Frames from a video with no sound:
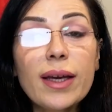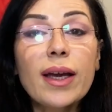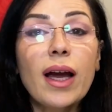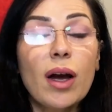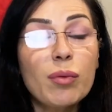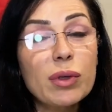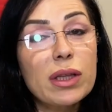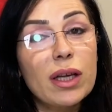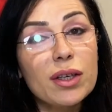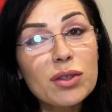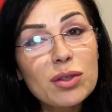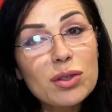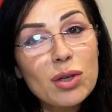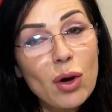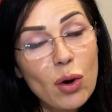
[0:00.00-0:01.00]
I would like to
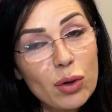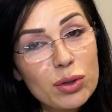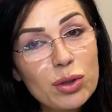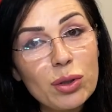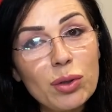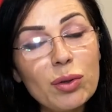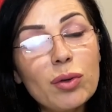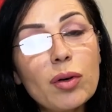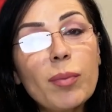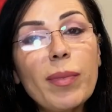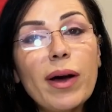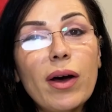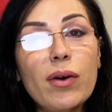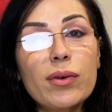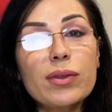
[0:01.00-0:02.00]
talk to you
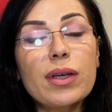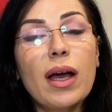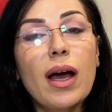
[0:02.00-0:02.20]
about